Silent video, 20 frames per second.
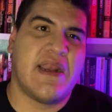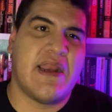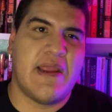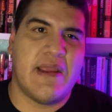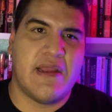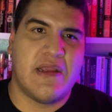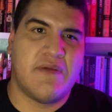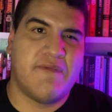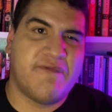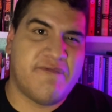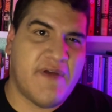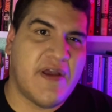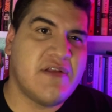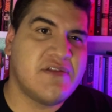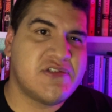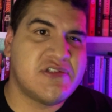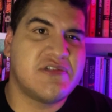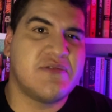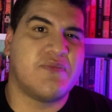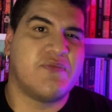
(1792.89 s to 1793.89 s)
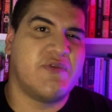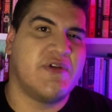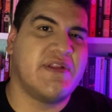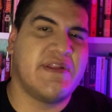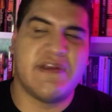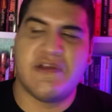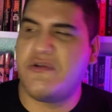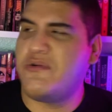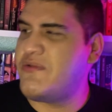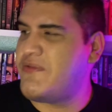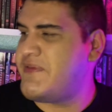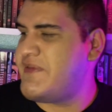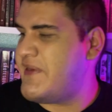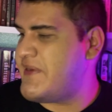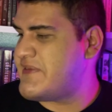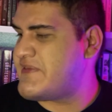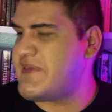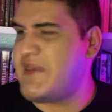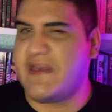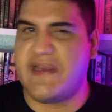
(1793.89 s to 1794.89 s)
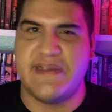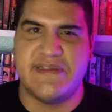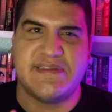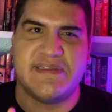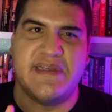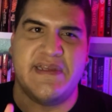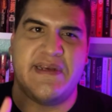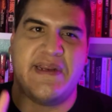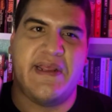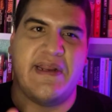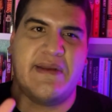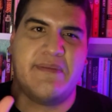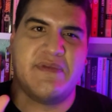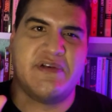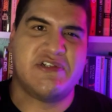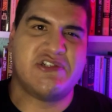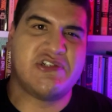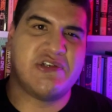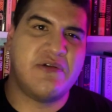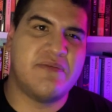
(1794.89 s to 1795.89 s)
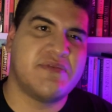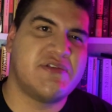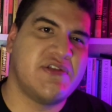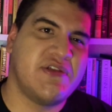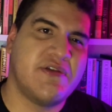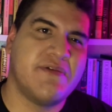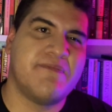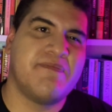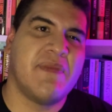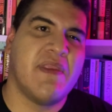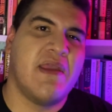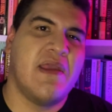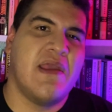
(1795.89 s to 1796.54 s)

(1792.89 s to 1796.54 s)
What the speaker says: and I found some really cool things, like I said. And I'm going to show them to you.